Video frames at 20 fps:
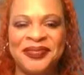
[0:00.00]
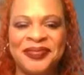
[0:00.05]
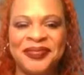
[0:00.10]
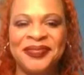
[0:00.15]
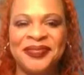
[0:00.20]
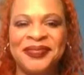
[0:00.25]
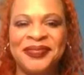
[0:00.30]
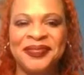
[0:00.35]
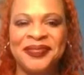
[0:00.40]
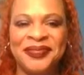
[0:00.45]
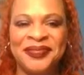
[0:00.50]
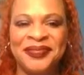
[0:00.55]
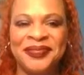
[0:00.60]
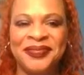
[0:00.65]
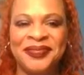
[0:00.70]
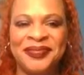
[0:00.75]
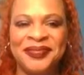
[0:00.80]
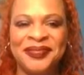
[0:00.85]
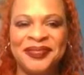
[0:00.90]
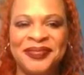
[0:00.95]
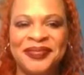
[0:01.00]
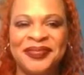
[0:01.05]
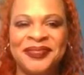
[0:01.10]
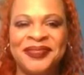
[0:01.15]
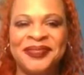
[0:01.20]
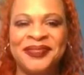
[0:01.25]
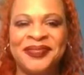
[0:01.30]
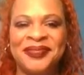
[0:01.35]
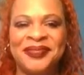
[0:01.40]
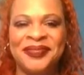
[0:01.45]

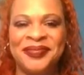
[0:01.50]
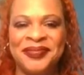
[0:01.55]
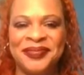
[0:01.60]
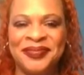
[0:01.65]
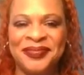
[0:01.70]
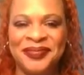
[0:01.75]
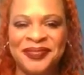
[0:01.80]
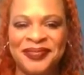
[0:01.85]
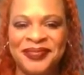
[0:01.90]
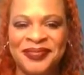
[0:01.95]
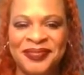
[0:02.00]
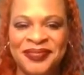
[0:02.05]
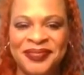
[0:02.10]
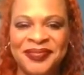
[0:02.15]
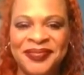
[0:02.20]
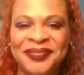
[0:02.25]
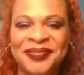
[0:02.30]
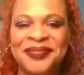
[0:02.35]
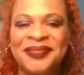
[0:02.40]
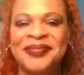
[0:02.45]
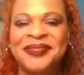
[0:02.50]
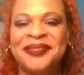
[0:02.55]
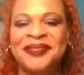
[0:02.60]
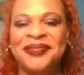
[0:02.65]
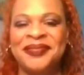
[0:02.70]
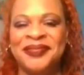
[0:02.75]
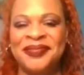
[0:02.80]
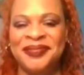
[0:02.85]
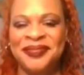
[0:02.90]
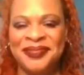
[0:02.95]

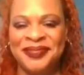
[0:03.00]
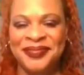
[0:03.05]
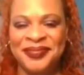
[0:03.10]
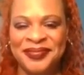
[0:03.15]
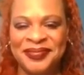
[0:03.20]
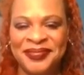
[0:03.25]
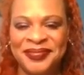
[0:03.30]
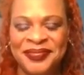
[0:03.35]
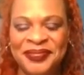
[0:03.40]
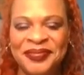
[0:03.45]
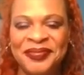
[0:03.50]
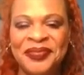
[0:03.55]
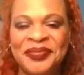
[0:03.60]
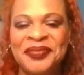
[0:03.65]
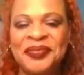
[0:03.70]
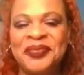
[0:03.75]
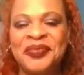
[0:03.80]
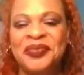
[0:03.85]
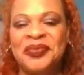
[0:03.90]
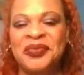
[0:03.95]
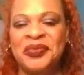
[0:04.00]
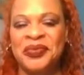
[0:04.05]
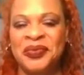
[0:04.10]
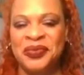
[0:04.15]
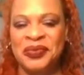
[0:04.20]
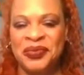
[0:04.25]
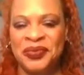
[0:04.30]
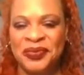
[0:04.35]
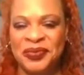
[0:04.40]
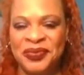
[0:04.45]

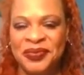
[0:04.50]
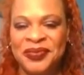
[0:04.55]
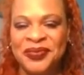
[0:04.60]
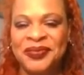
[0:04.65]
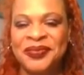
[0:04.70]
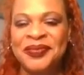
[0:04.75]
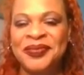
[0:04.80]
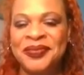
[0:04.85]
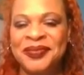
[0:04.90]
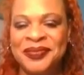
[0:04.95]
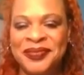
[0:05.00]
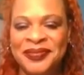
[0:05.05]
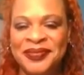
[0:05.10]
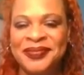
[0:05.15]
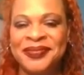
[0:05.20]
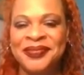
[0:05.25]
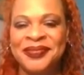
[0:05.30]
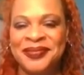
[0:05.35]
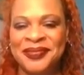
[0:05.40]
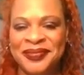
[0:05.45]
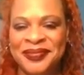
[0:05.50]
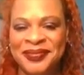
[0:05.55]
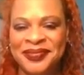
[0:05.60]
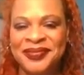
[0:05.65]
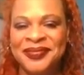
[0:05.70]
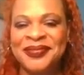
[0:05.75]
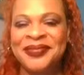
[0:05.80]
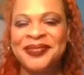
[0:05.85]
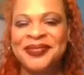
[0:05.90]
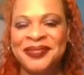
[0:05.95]

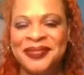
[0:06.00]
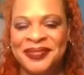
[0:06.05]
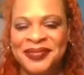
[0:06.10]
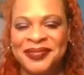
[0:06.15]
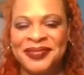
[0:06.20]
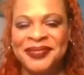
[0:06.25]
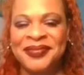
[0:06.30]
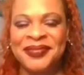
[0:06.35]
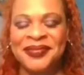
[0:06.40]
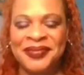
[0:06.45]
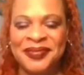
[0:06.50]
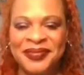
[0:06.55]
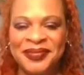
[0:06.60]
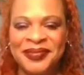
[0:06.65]
This person isn't speaking.